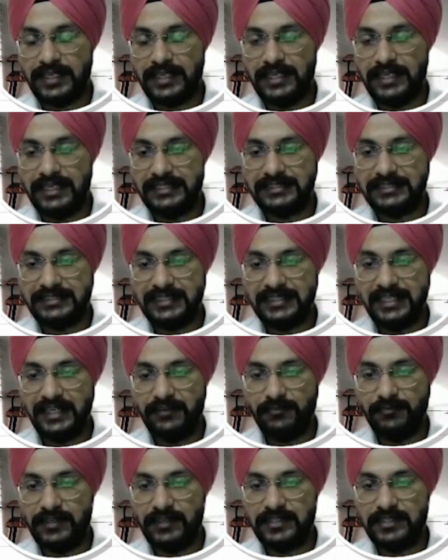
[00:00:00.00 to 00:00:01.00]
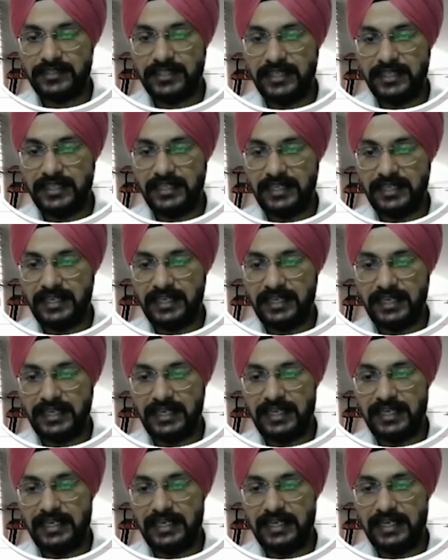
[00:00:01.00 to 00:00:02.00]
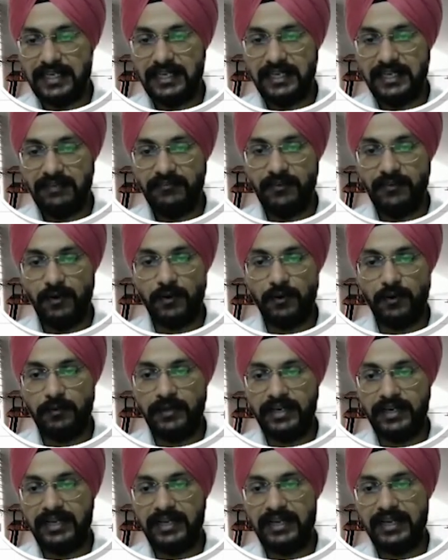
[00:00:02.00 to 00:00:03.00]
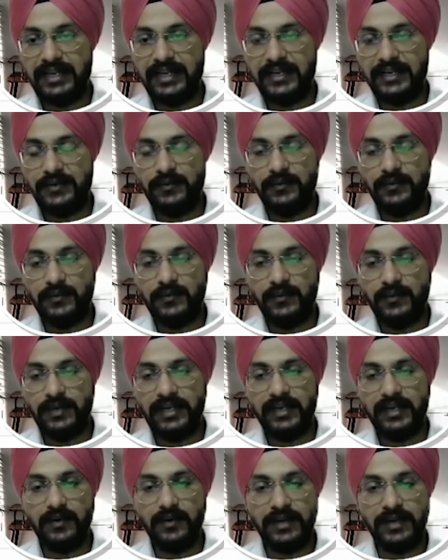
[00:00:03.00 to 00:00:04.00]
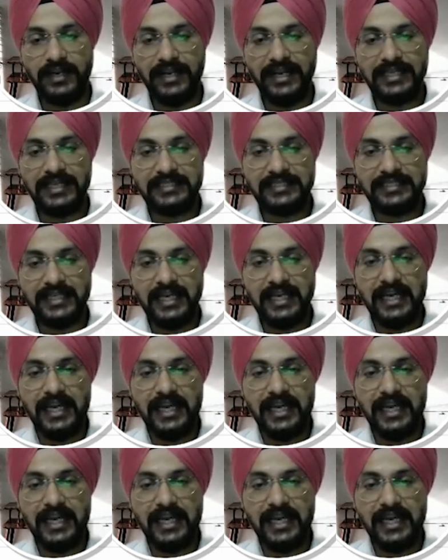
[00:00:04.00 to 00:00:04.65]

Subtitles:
Let's see it first, and then we automatically get to know. Click on next.